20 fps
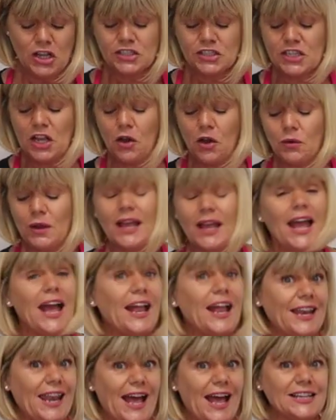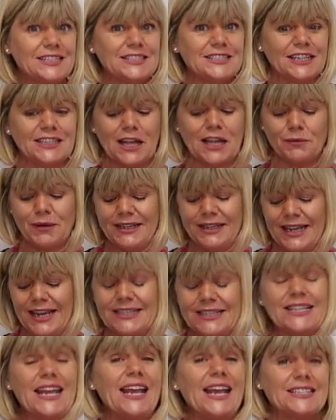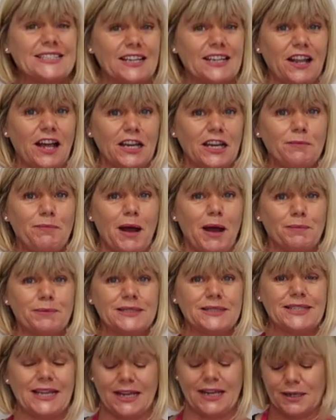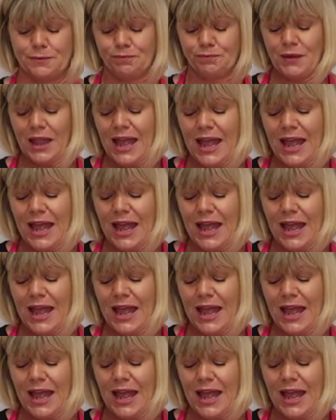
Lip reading: So, a last thing that we need is a lollipop stick.